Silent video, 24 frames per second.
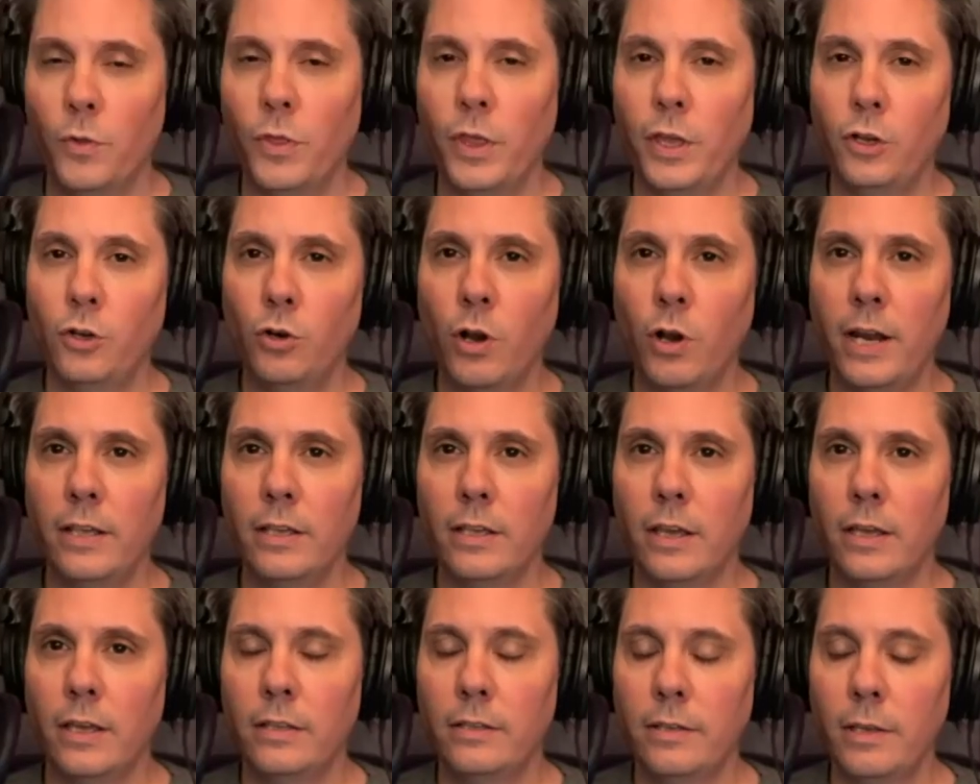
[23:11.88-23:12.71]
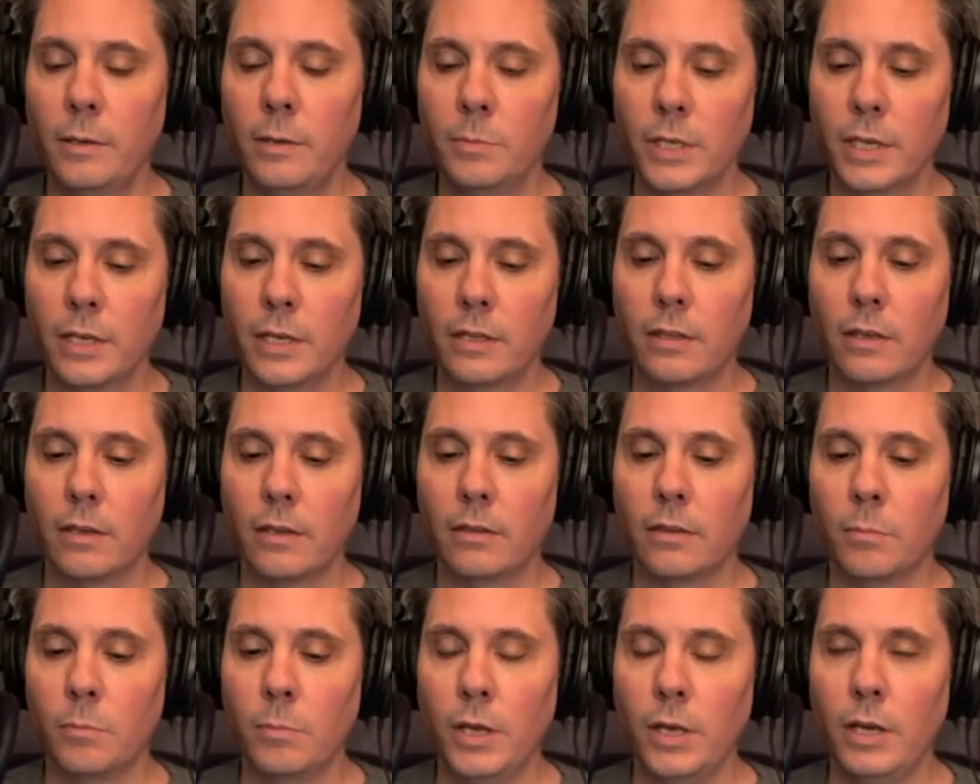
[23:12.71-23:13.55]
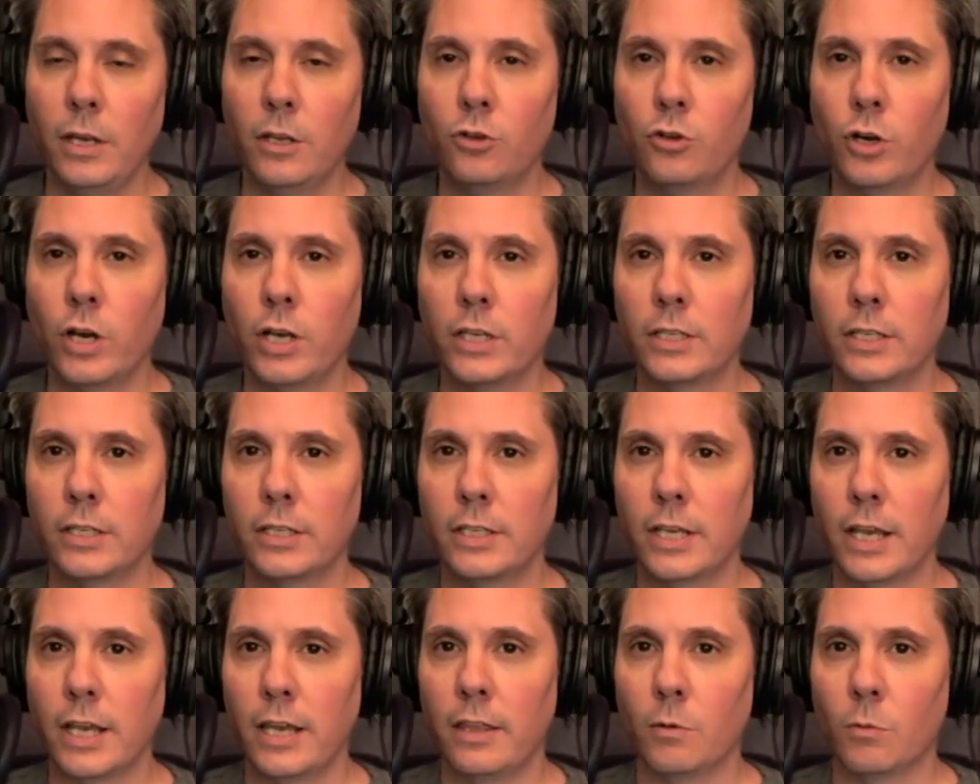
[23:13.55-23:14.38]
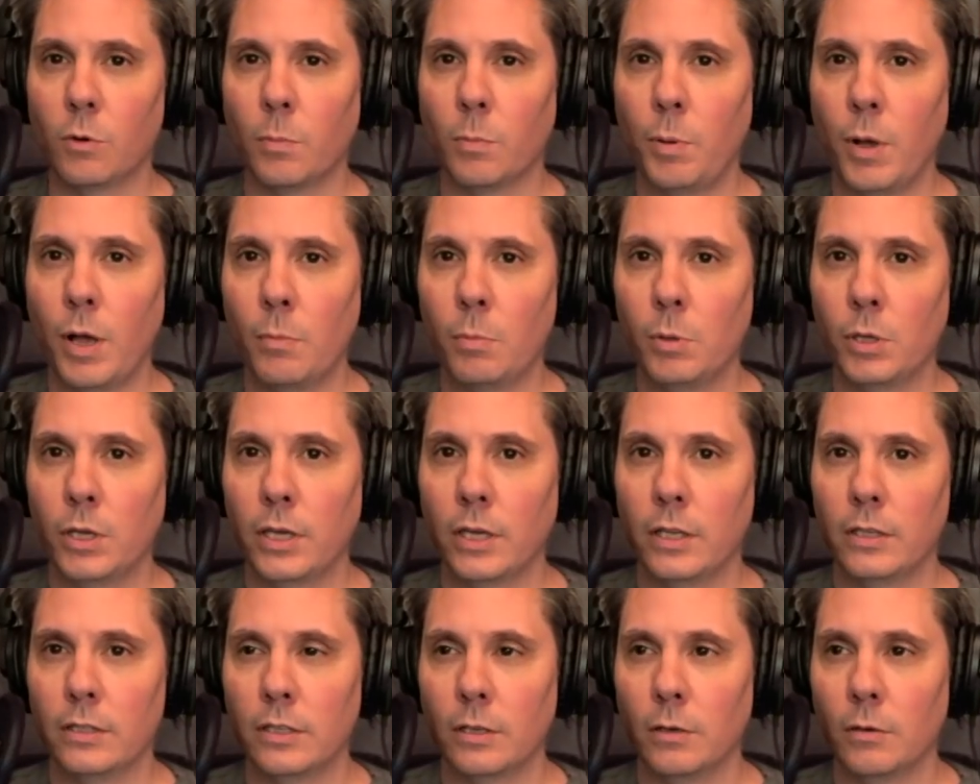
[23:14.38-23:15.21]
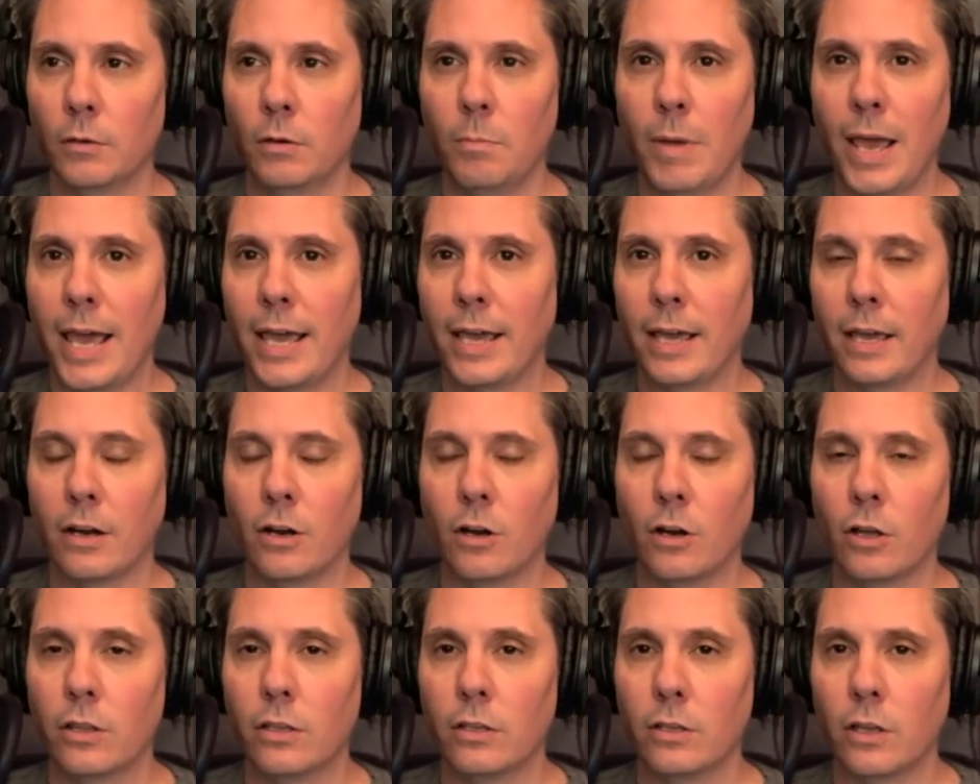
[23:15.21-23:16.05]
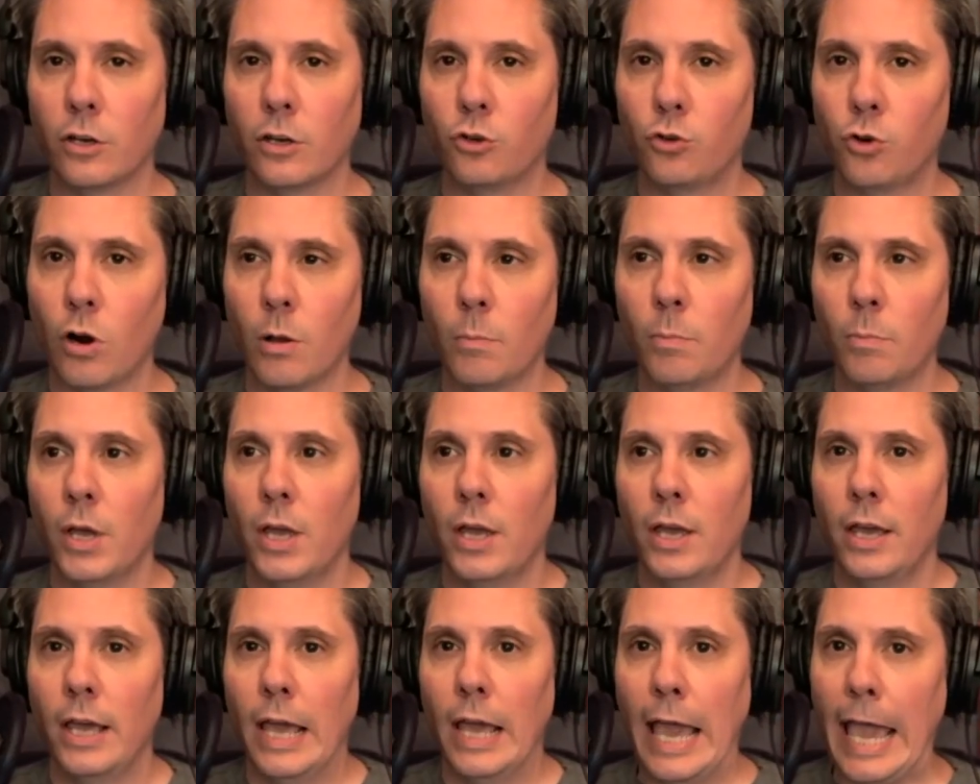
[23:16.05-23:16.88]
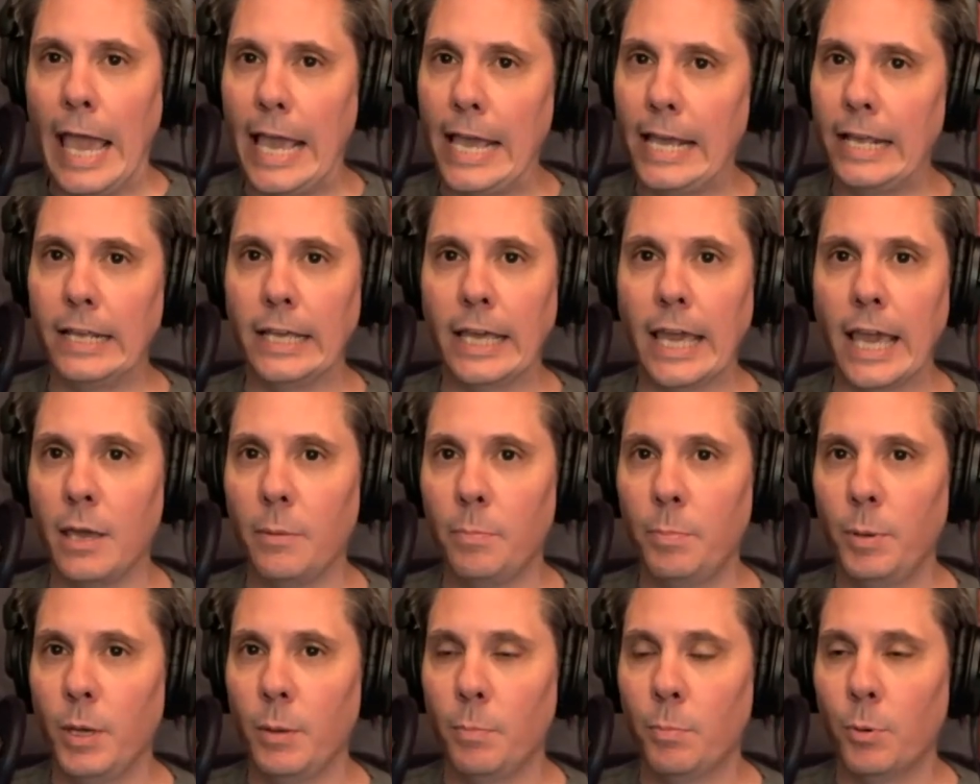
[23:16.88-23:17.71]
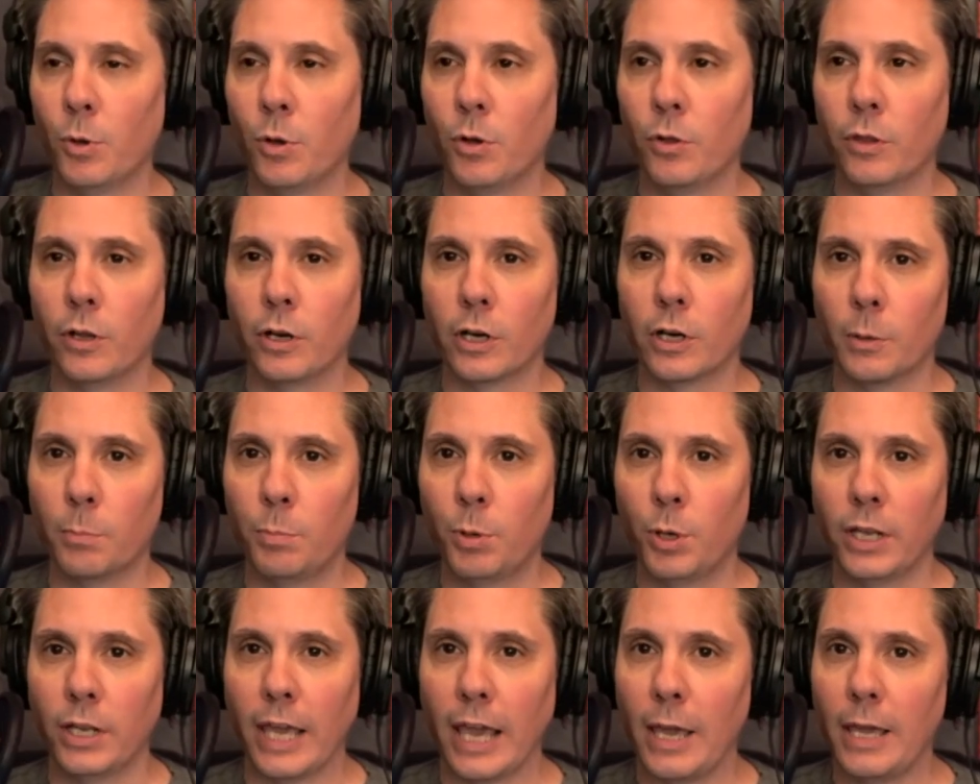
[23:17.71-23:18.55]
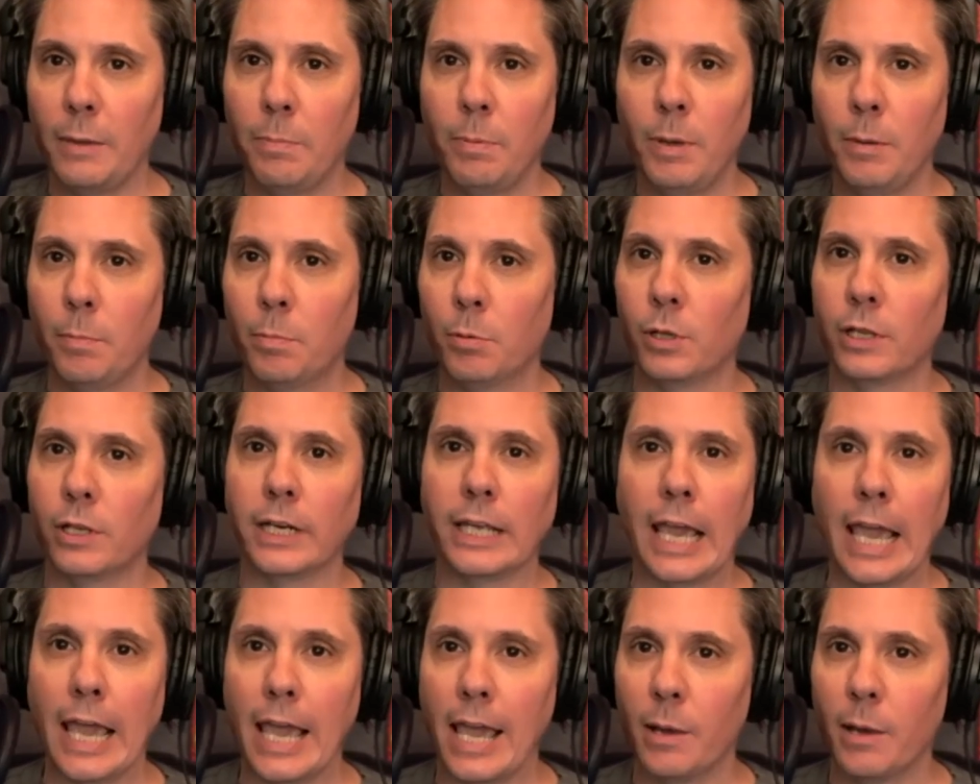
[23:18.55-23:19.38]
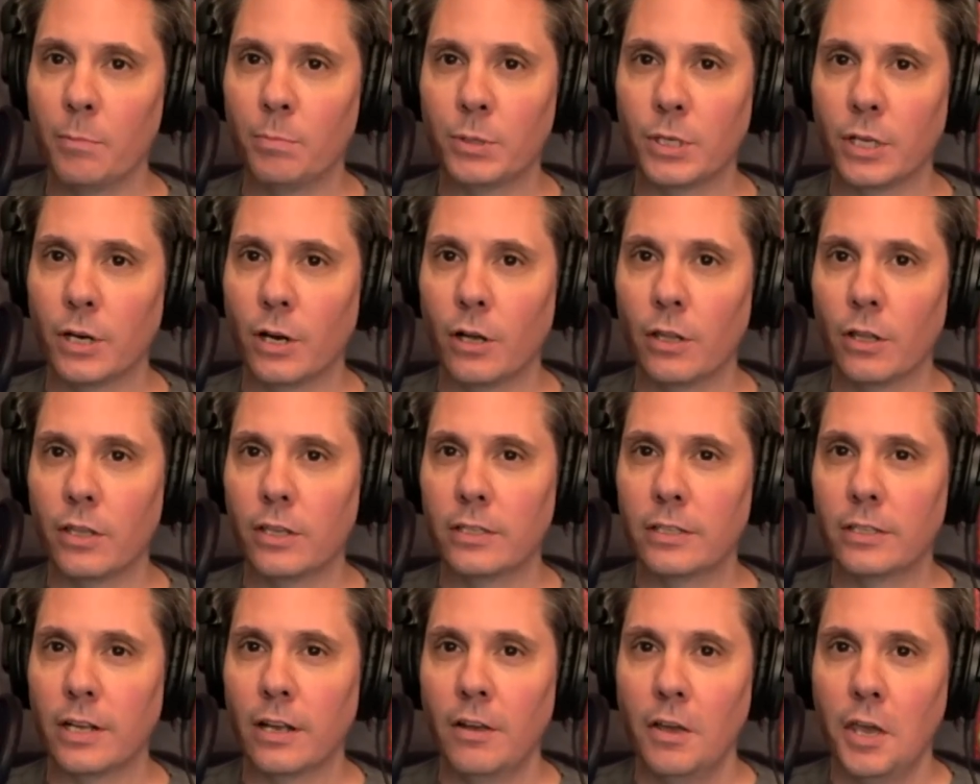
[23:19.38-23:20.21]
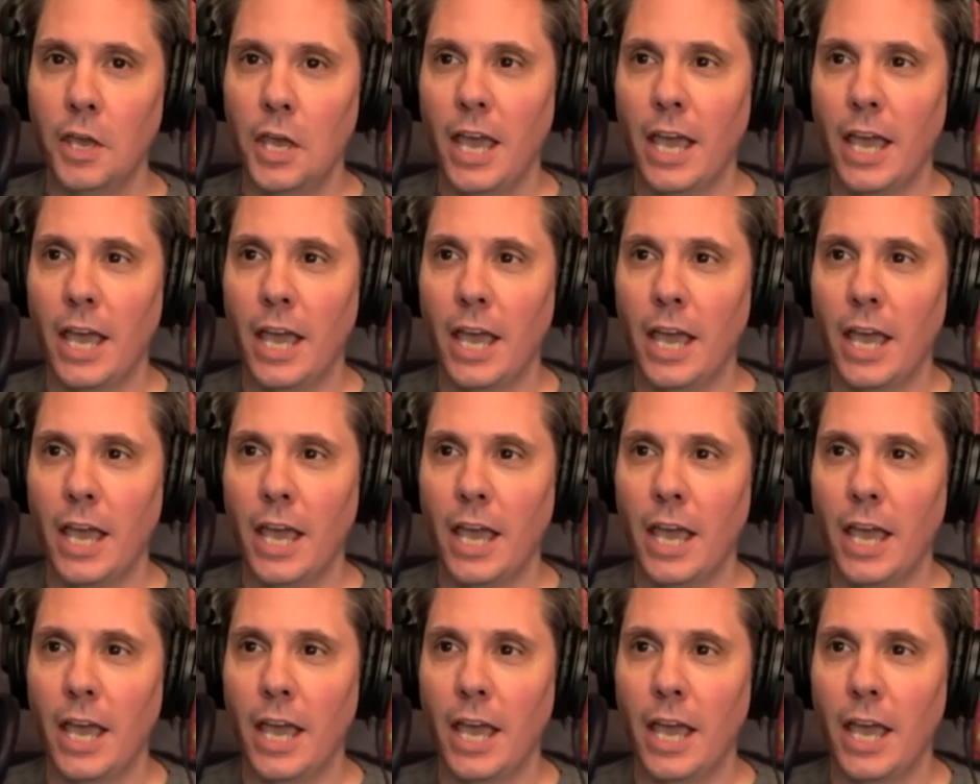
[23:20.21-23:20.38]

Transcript: they try to. It seems like the media tries to say that Republicans and MAGA and all that and Trump hate gay people, and they're going to put gay people in camps and all this stuff.